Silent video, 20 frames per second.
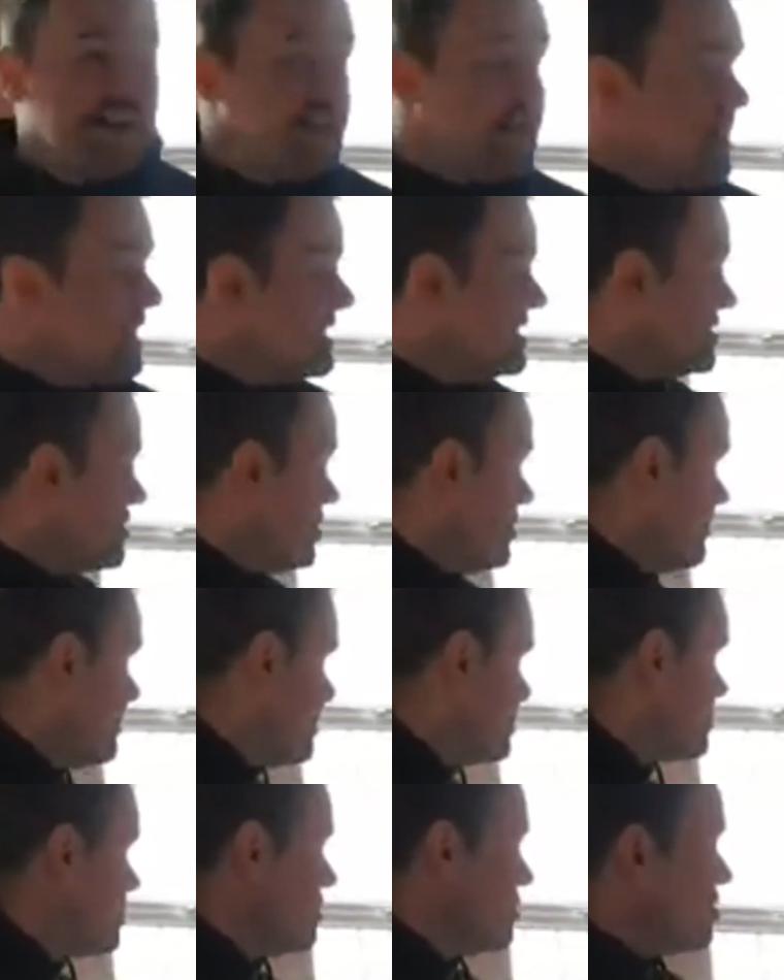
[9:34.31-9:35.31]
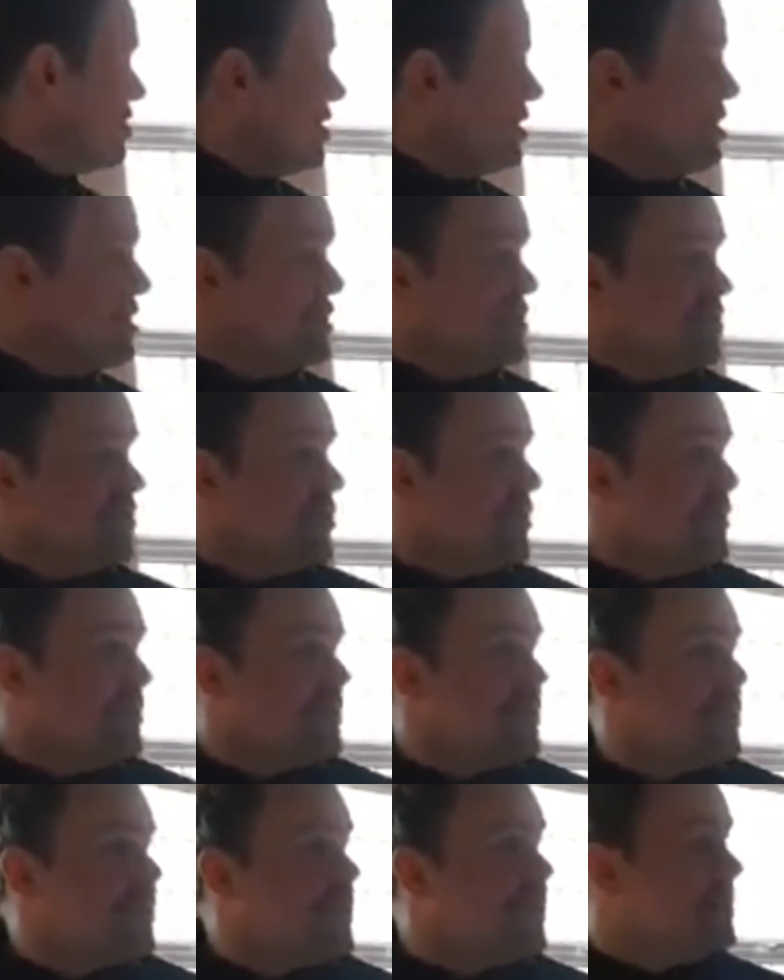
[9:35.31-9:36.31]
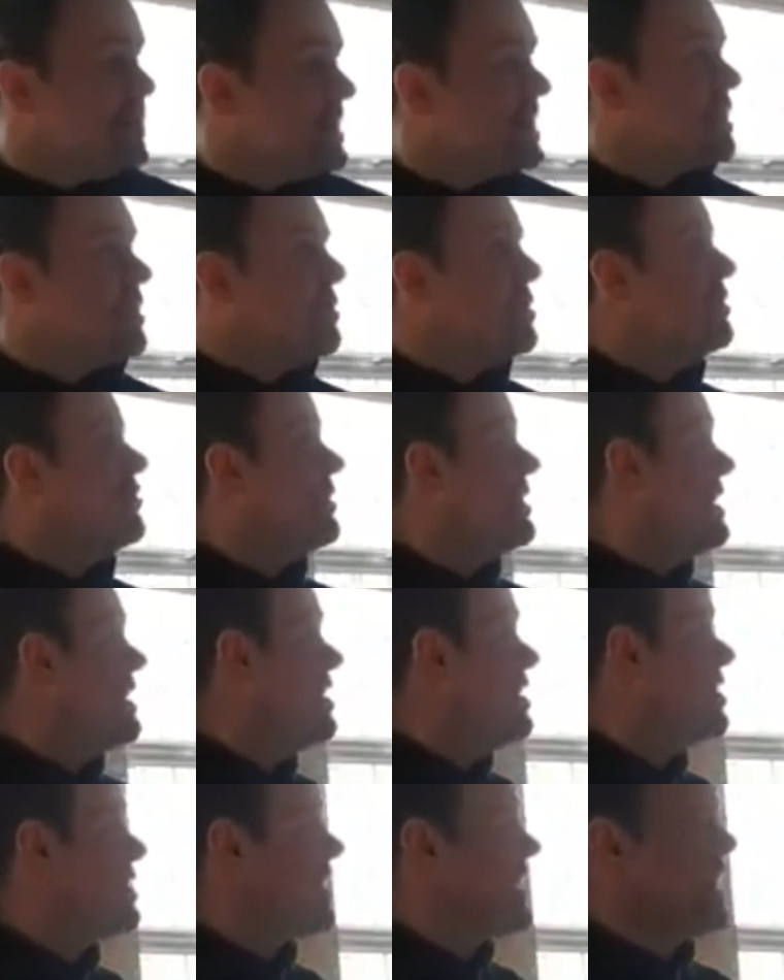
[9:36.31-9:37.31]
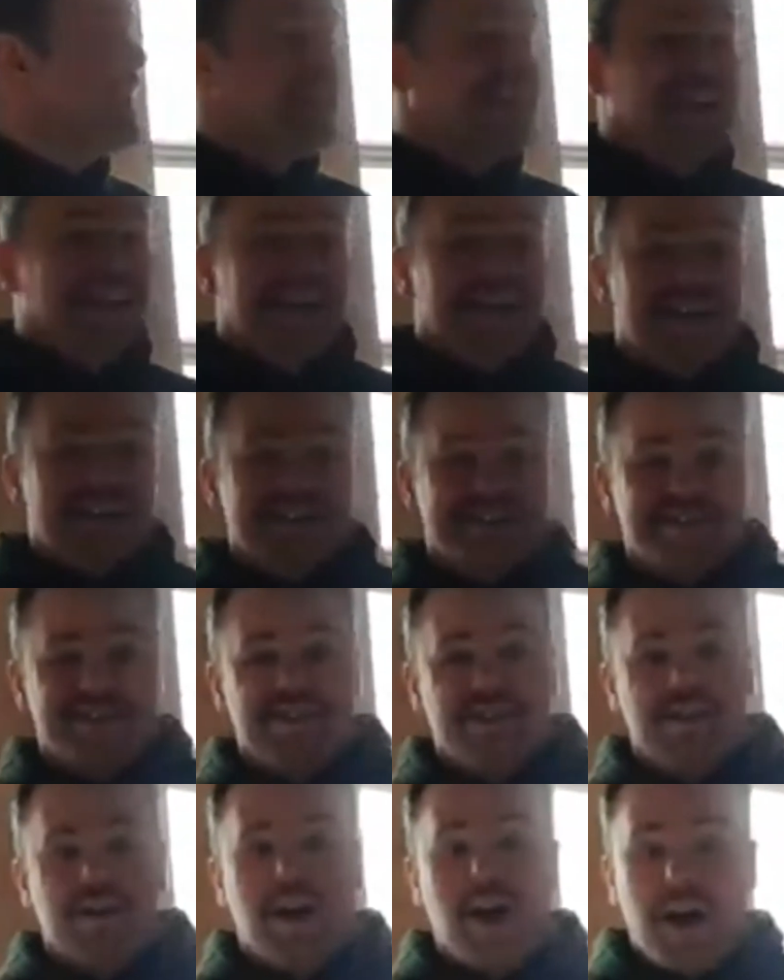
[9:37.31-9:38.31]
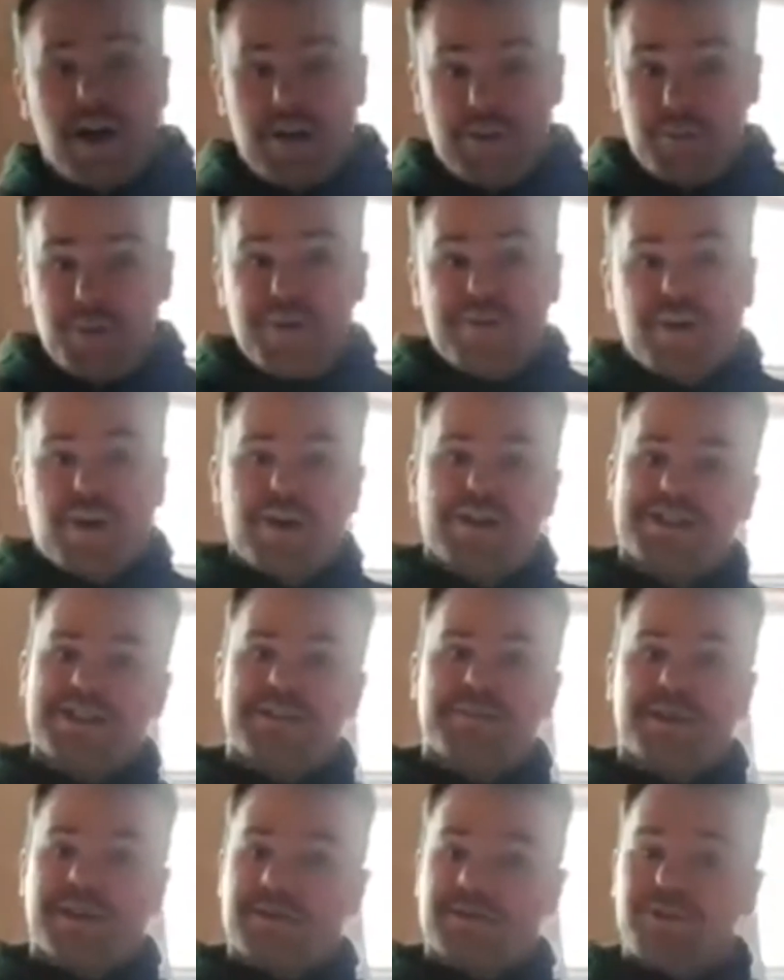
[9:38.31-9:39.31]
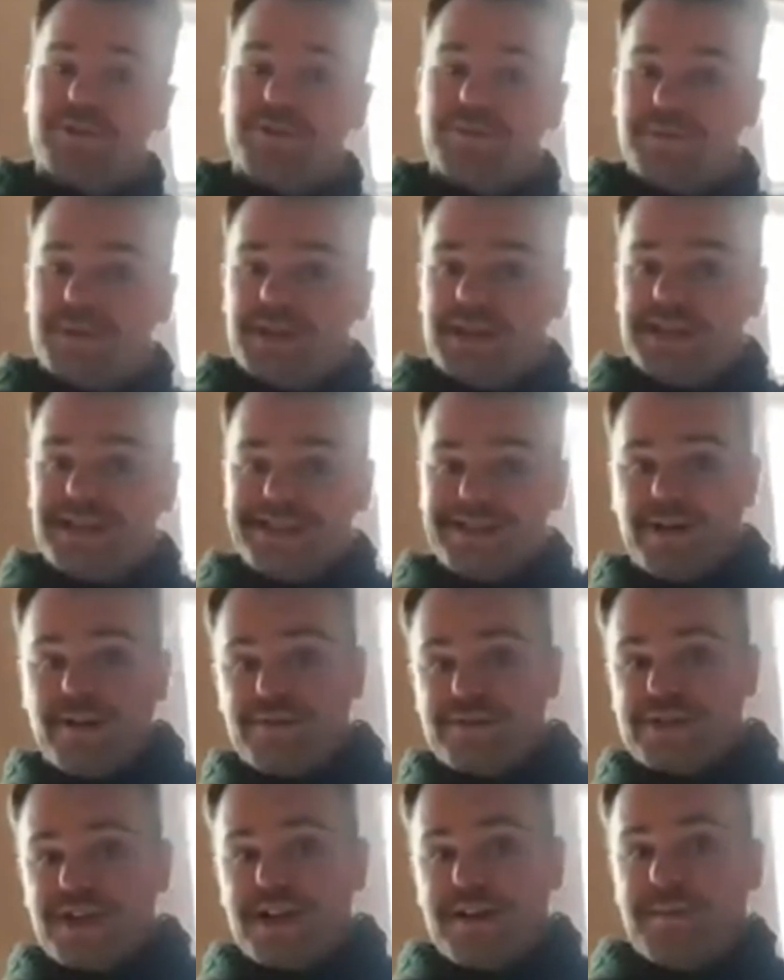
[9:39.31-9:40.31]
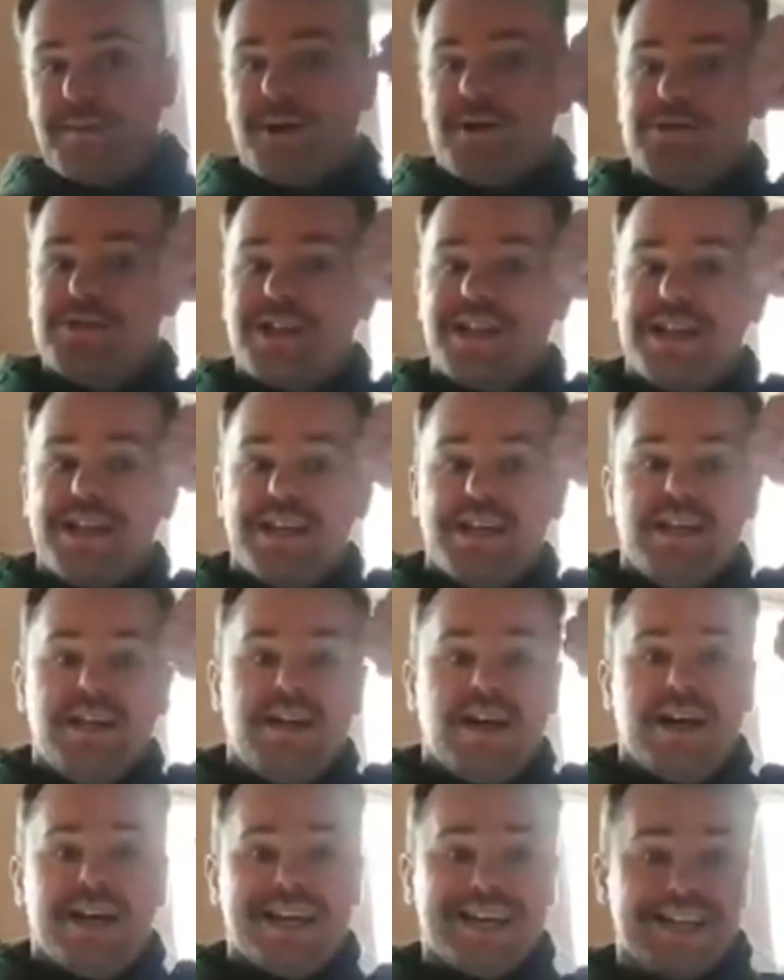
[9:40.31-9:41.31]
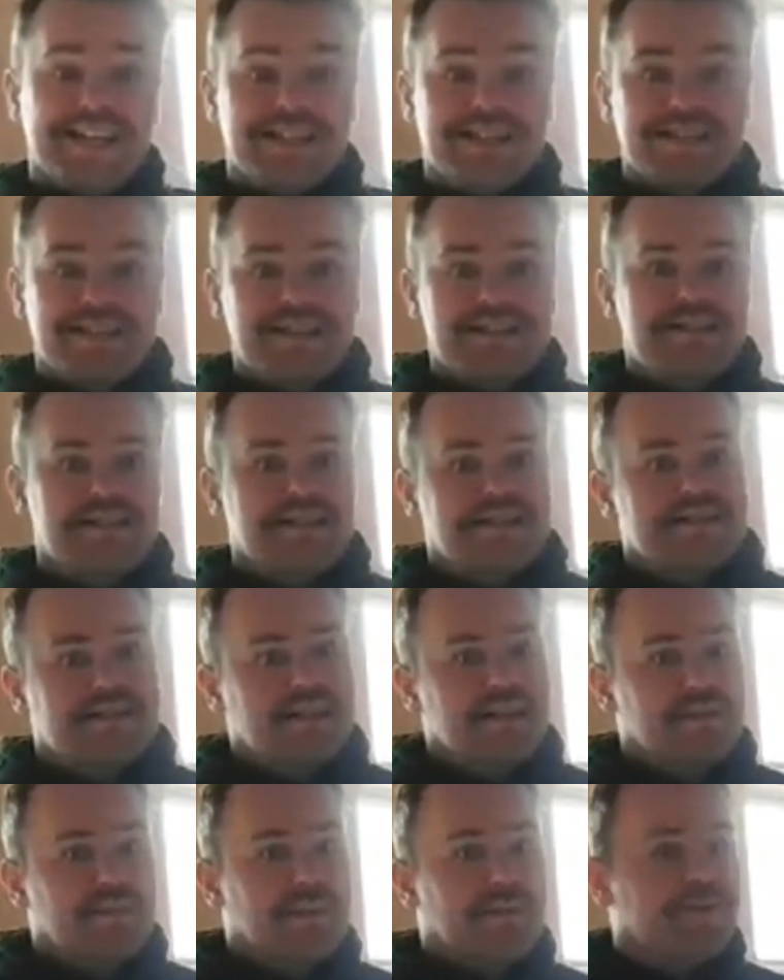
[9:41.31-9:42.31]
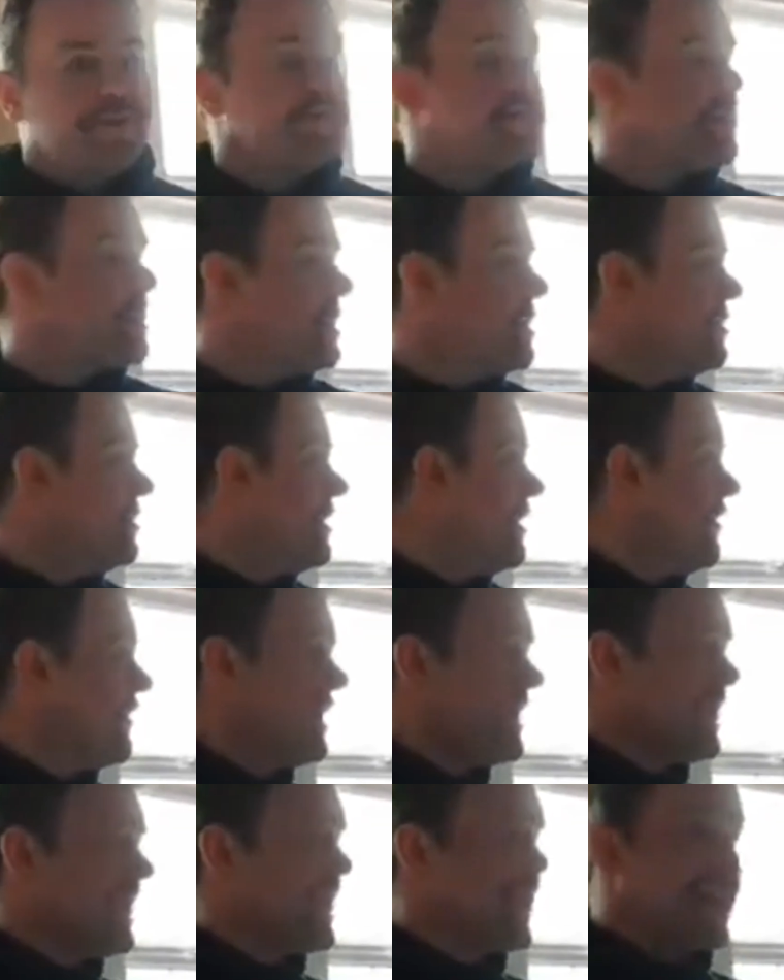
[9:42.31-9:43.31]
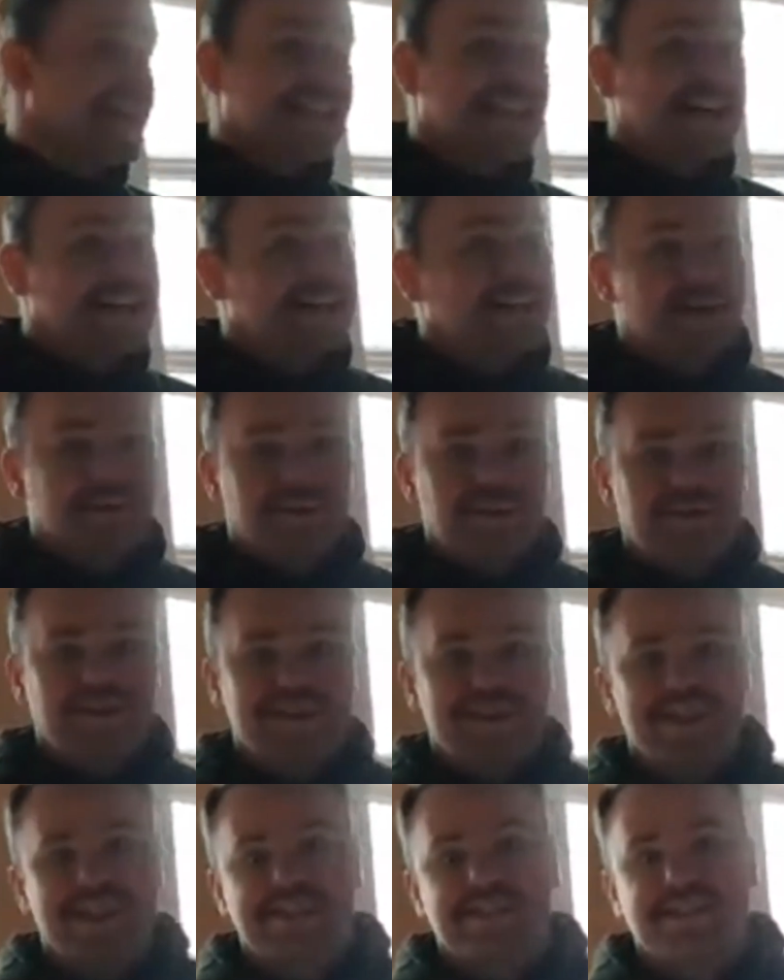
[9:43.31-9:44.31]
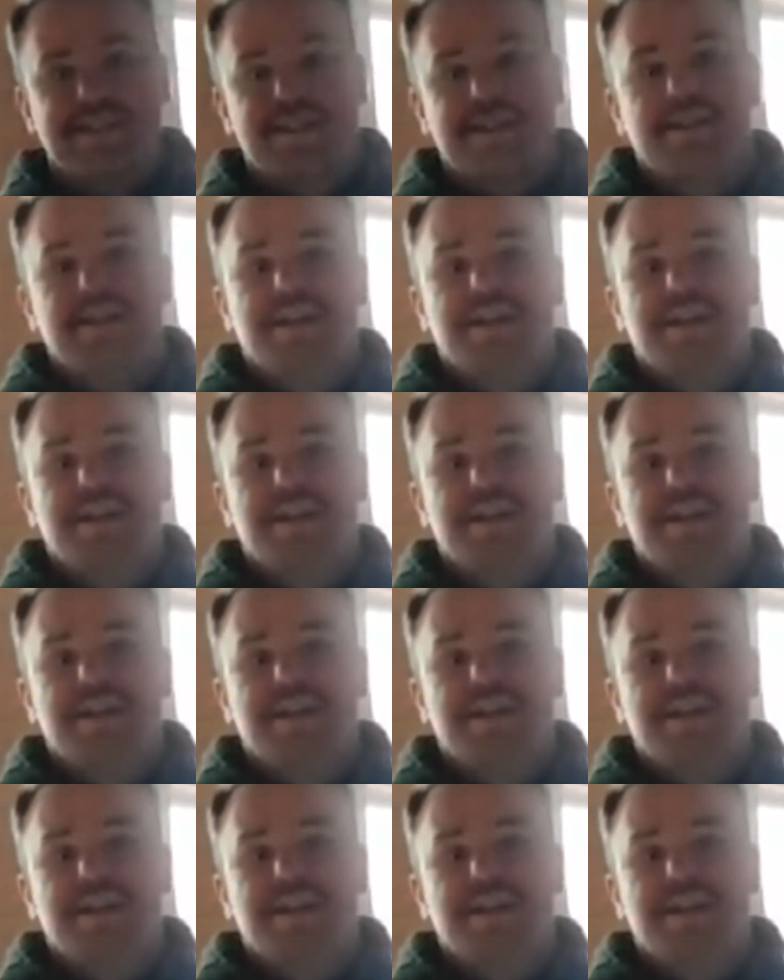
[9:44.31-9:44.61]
This is going to be such a huge room. They're going to be really lucky. And we've got a similar room other side of Moseley, and he gets $660 a month. So if he can get that, that'll be fantastic.